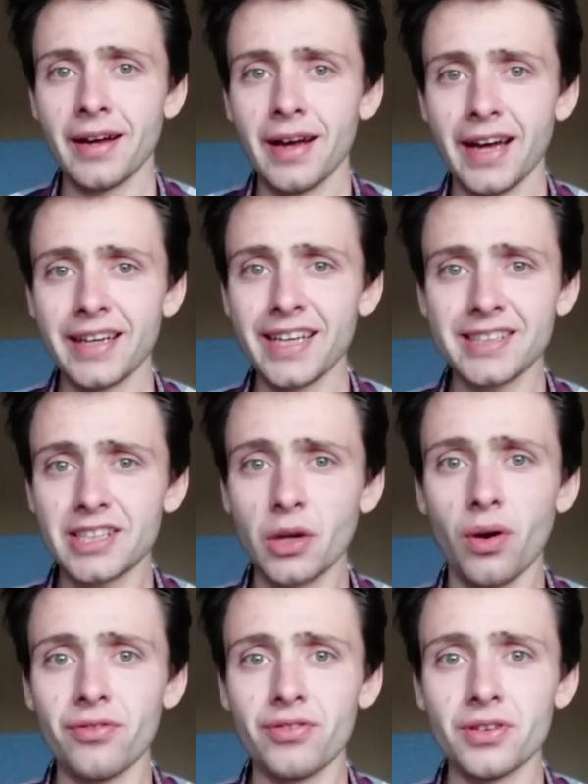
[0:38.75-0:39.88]
and yet
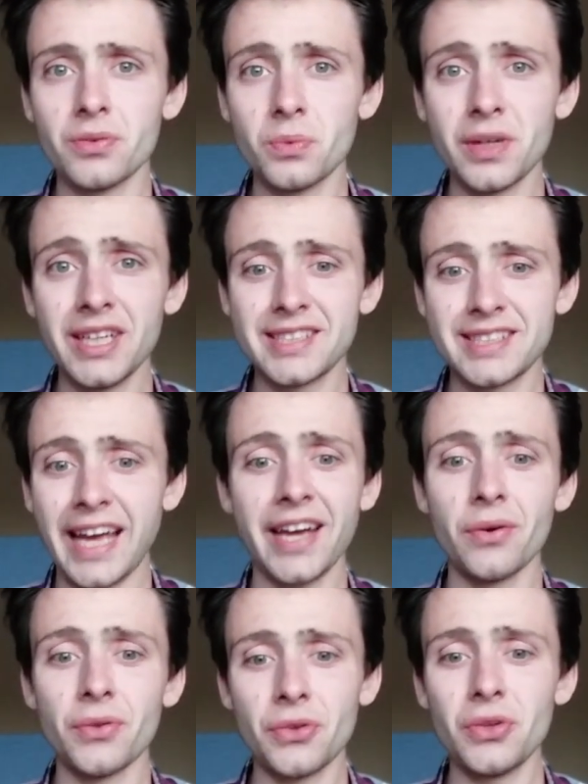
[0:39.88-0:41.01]
so often we say
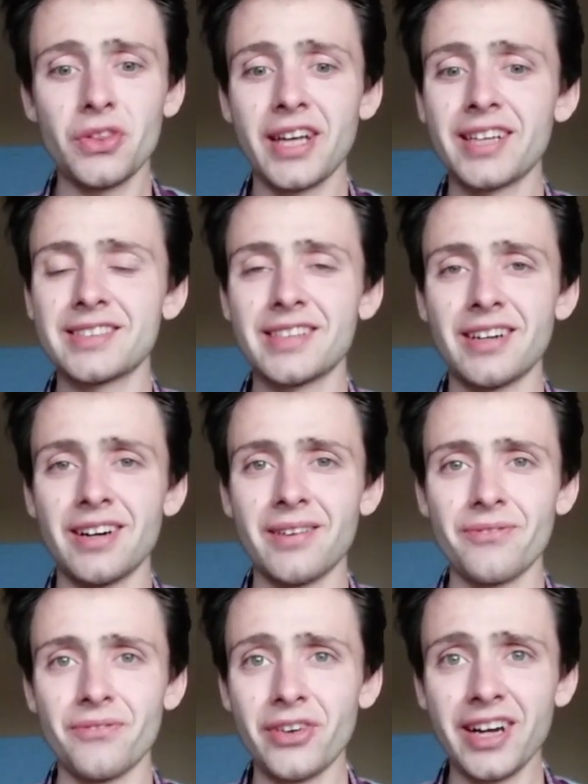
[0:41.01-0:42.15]
or do things that
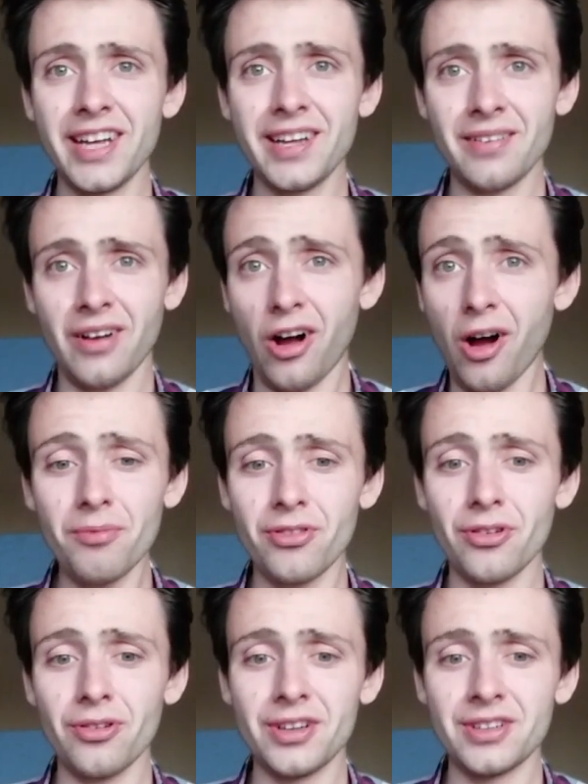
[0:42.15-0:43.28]
are really
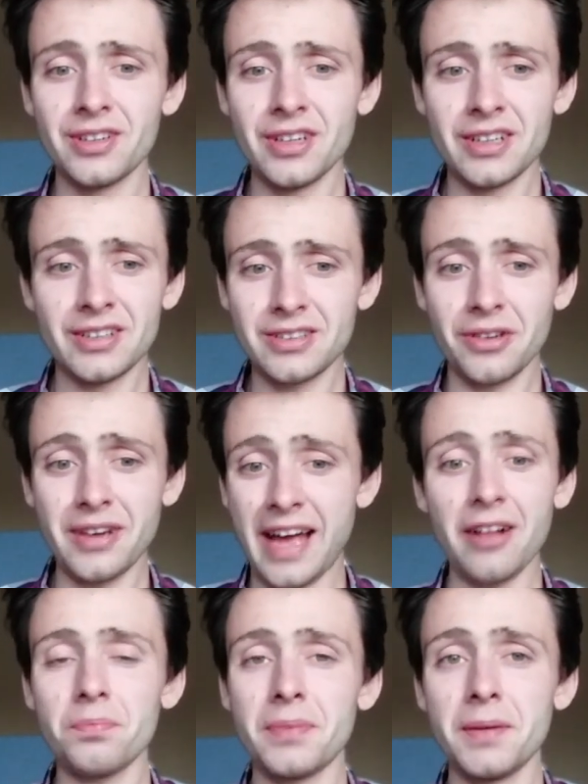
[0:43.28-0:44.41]
harmful and don't
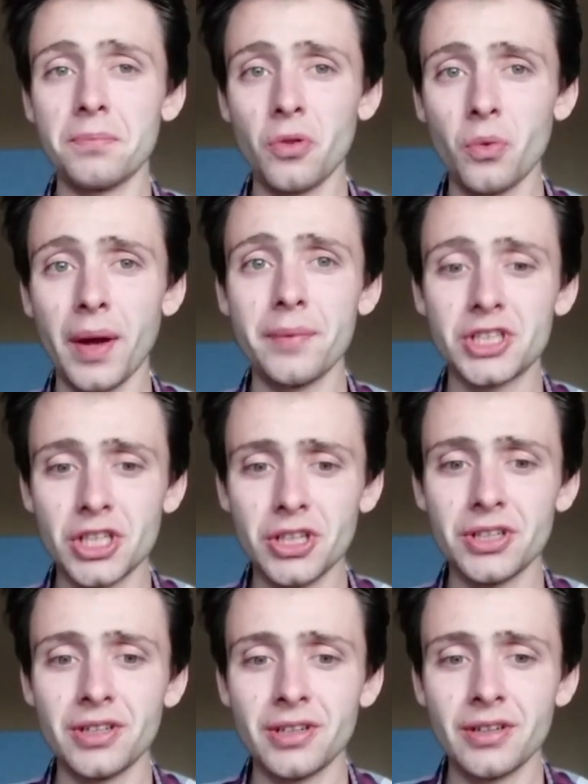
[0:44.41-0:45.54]
help people the way we
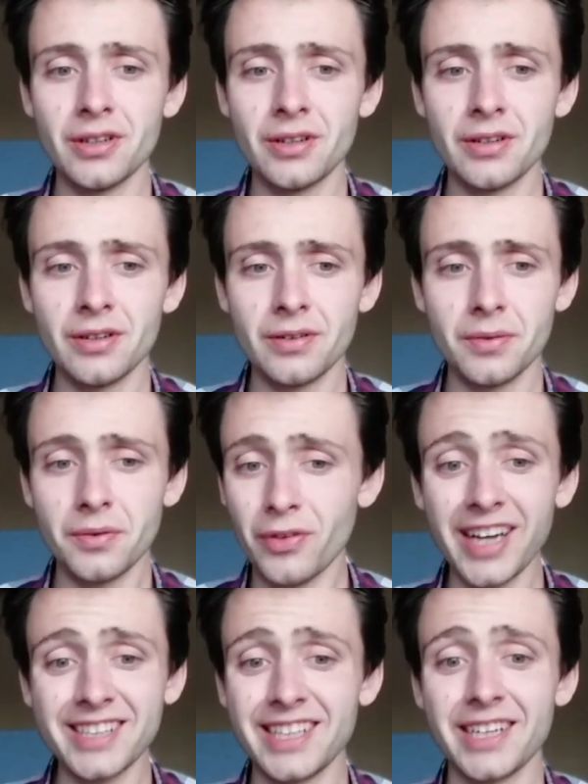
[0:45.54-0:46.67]
should. We
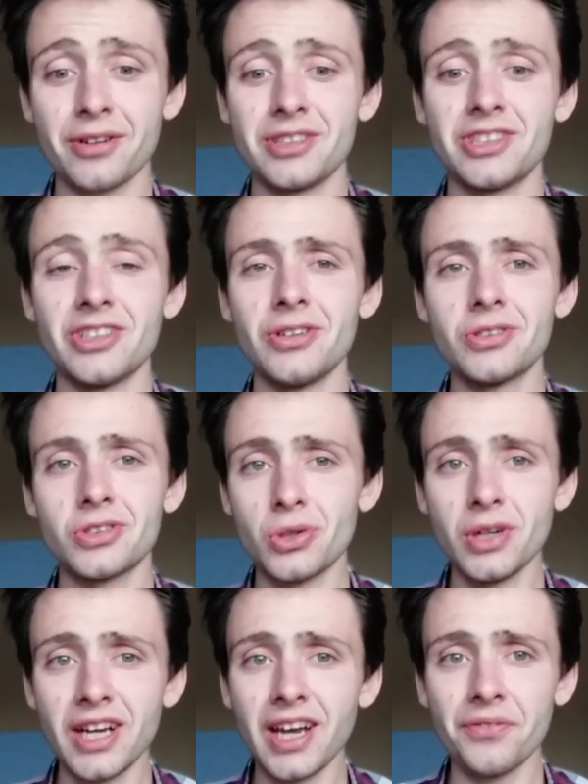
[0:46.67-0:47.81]
rarely see a Christian who
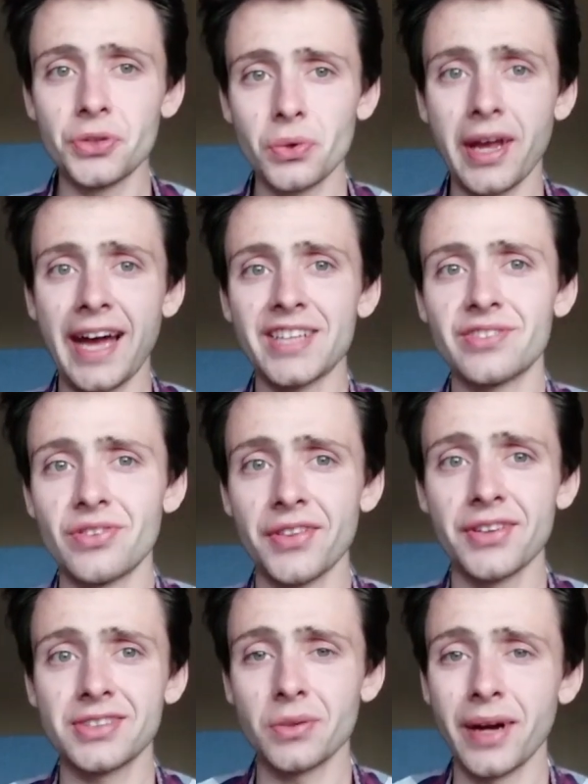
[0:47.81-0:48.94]
truly loves or cares for
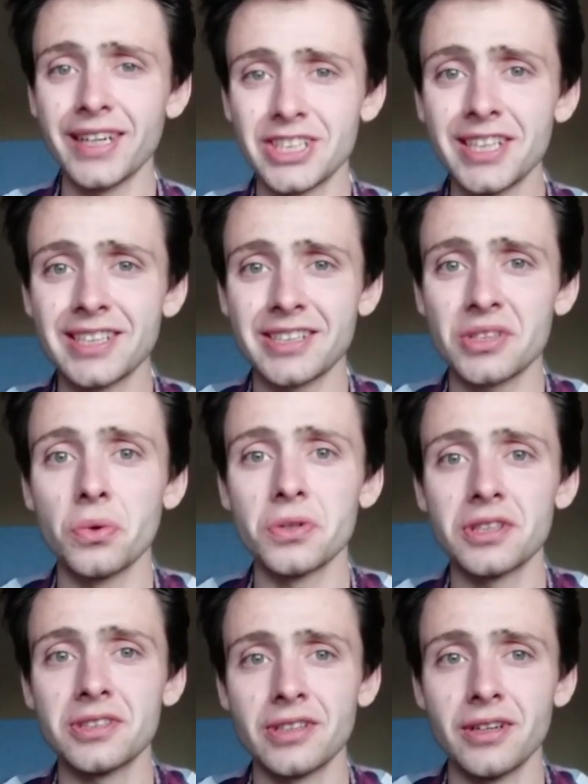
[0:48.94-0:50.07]
others the way Jesus
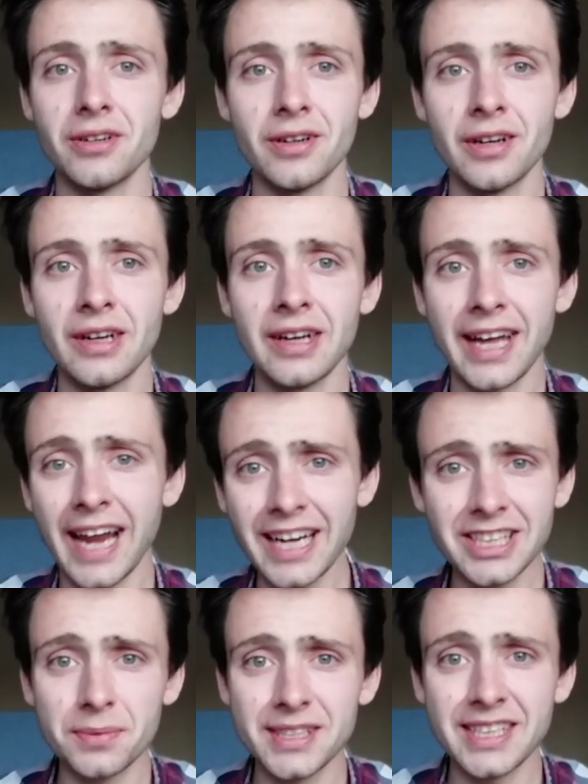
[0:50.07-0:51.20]
taught us to. And
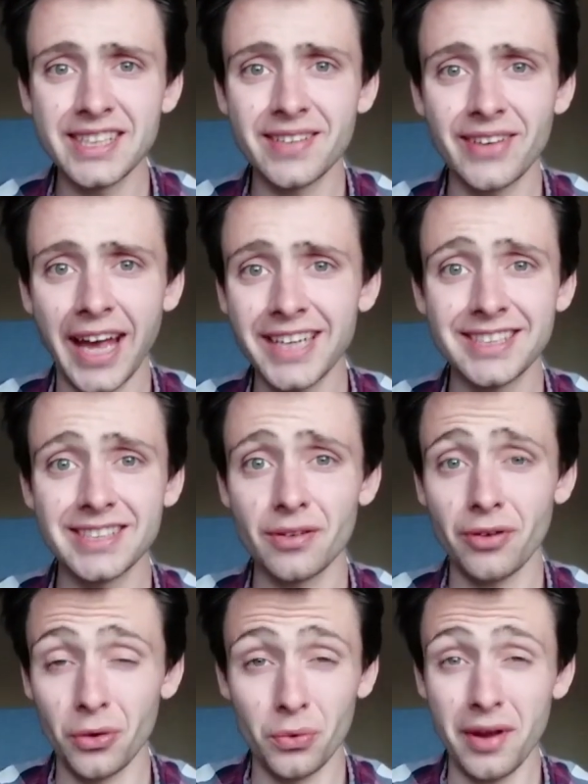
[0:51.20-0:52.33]
actually we see some cases of
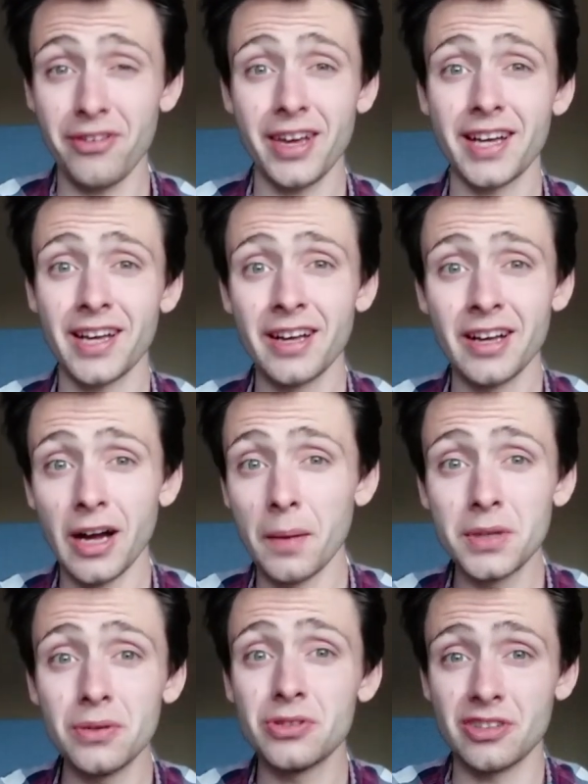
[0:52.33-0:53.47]
horrific
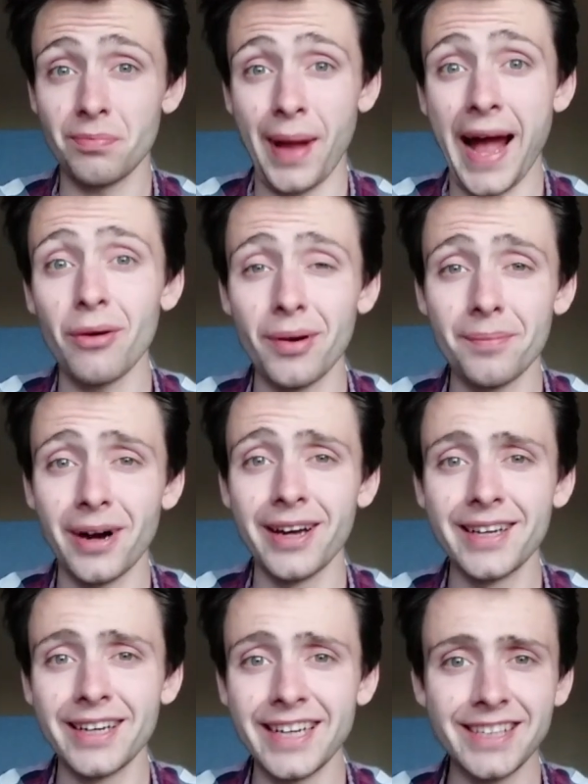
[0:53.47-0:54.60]
abuse of power
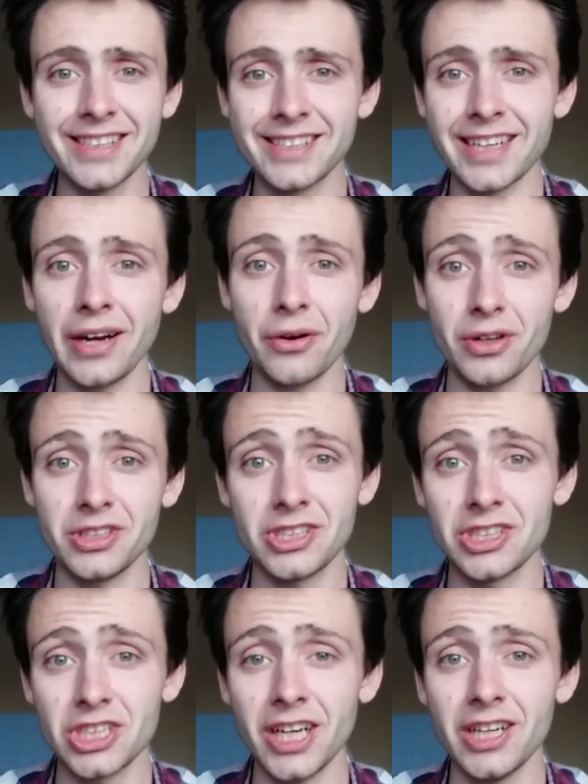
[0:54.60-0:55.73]
by leaders in
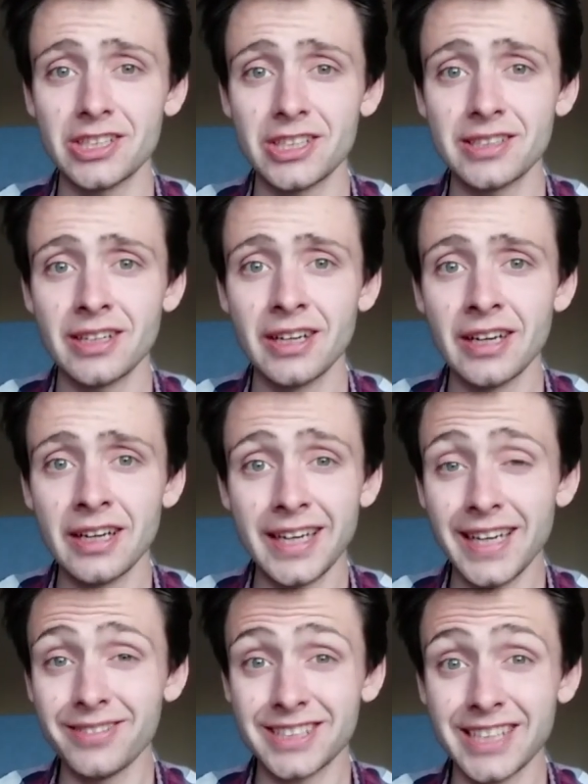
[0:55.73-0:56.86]
Christian churches,
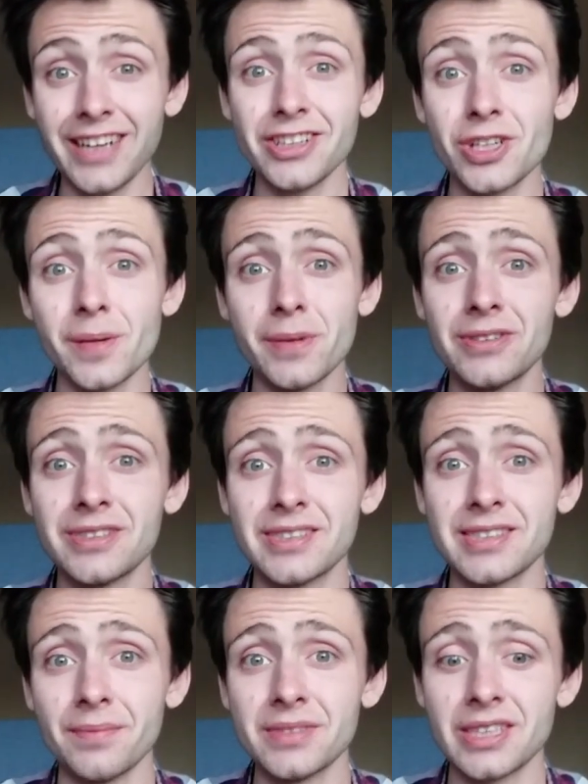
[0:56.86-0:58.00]
even sexual abuse in
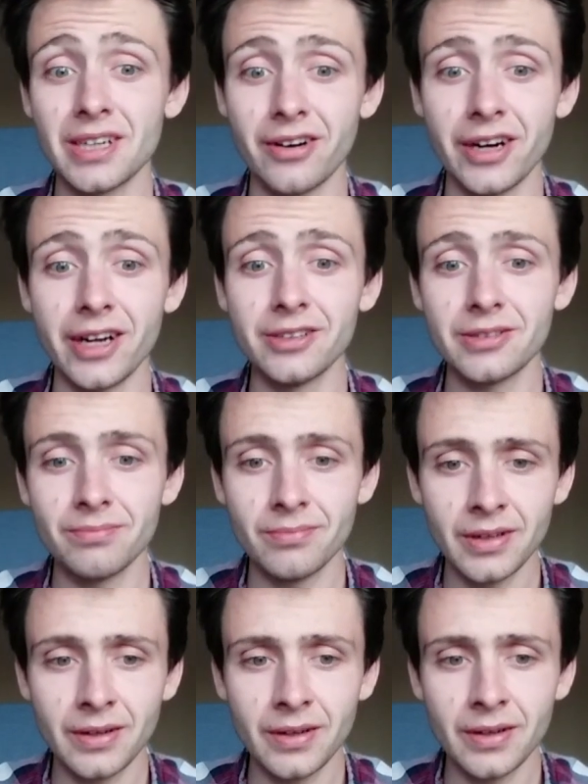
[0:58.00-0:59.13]
some scenarios.
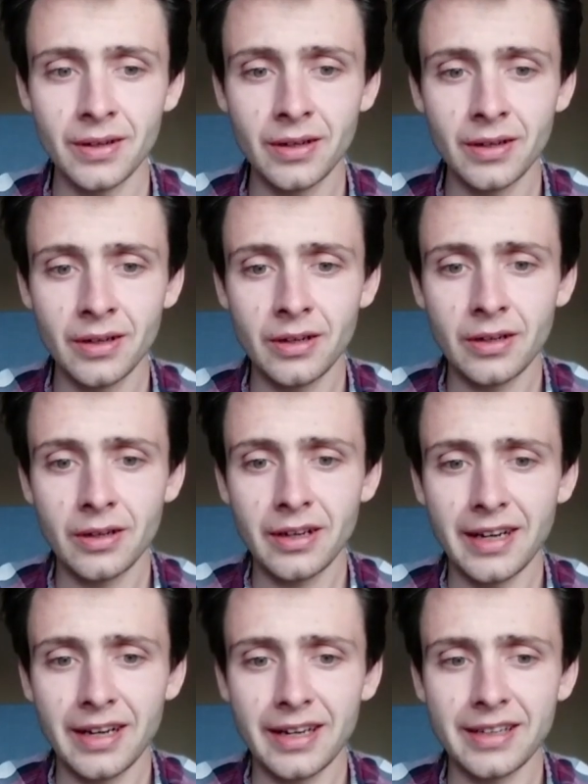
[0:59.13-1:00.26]

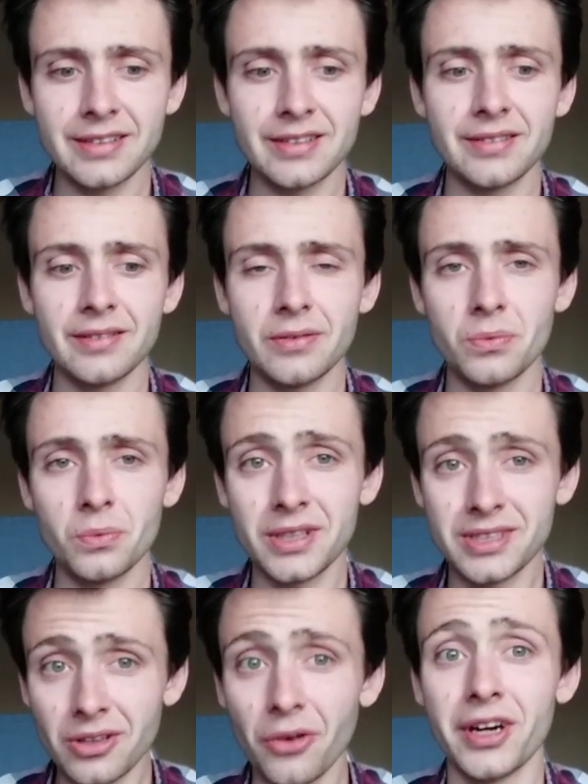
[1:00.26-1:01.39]
And we're
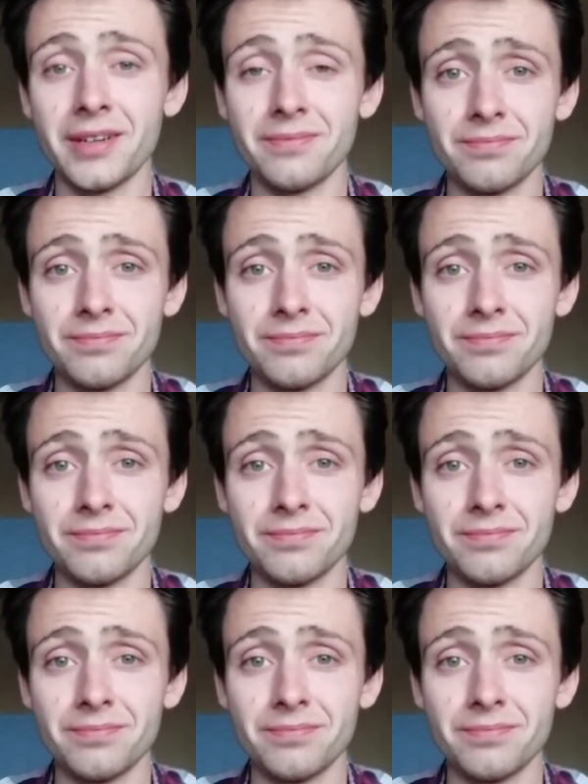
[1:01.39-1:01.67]
sorry.